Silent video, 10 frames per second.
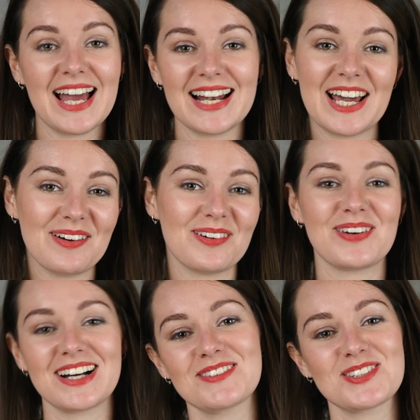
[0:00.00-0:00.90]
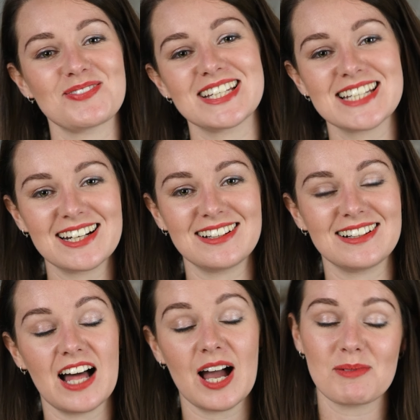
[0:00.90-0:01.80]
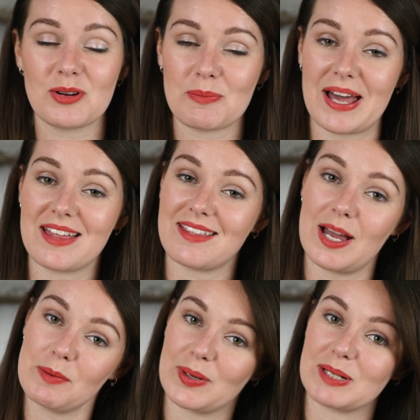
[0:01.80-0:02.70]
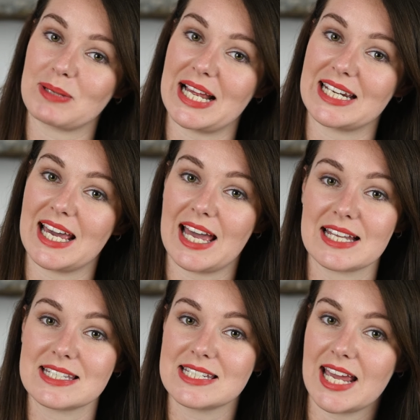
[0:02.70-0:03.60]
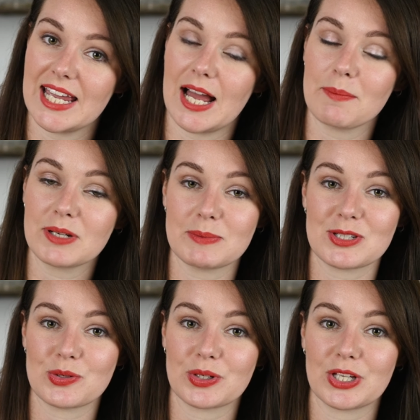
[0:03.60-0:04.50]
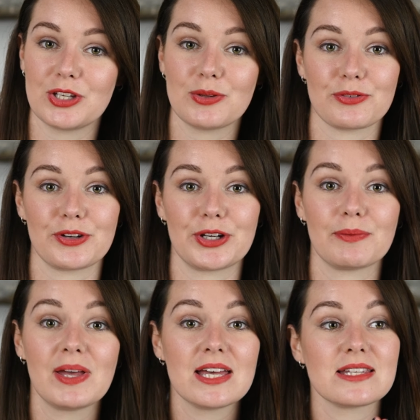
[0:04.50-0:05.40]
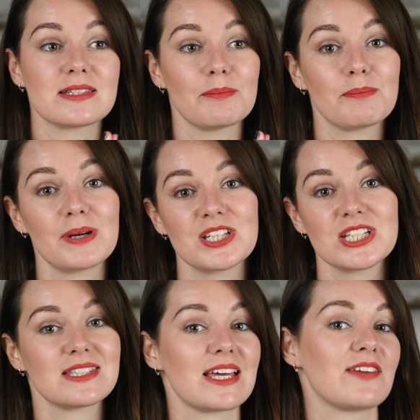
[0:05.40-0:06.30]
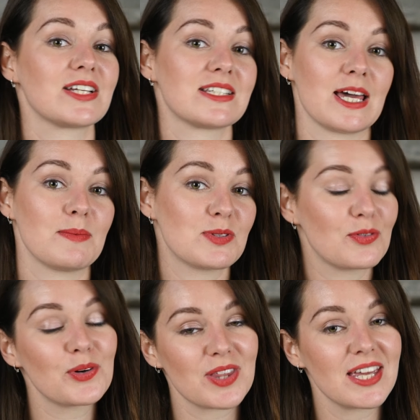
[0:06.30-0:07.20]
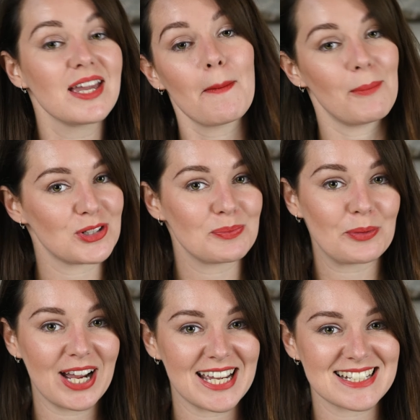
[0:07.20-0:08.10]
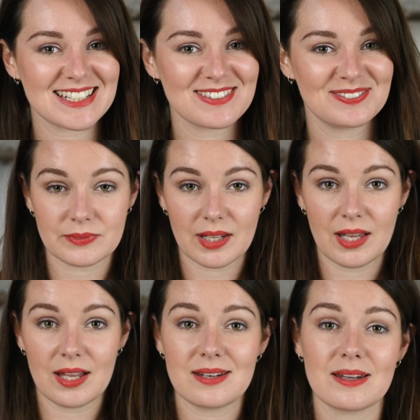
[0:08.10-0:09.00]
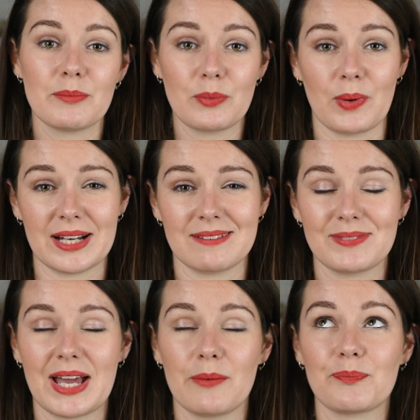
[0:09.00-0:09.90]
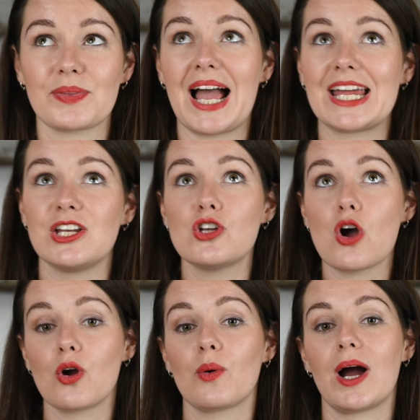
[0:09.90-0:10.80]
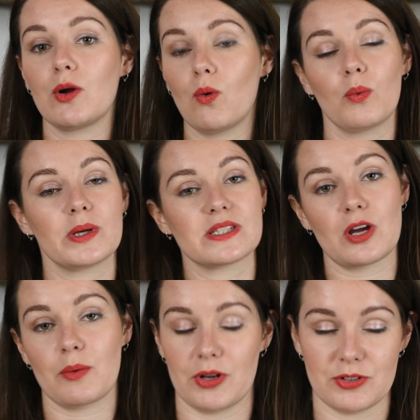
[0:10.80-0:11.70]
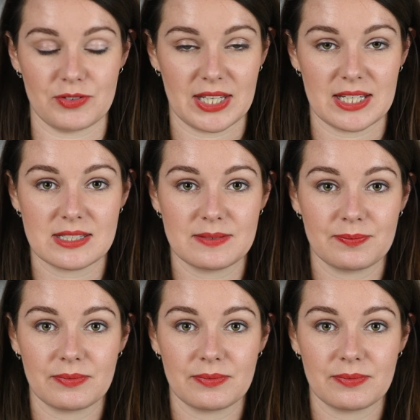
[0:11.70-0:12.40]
Hello and welcome to my channel. I'm Beth, I'm a wedding planner, and today I'm going to be talking you through some budget saving tips for the modern bride. Number one, now I know I always go over this,